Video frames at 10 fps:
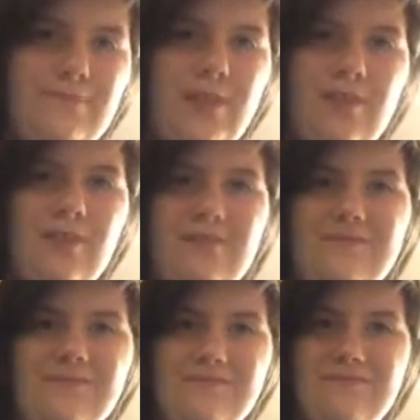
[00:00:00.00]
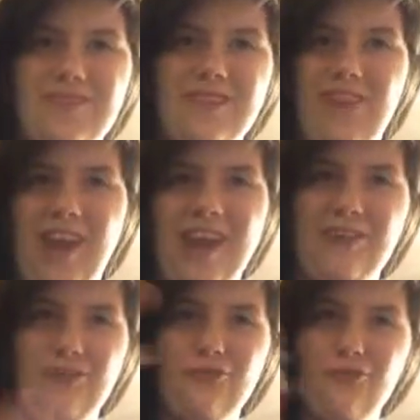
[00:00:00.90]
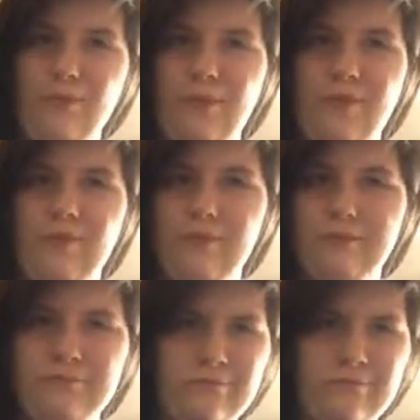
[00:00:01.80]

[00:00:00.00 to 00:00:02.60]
I don't know, invading YouTube, I don't know.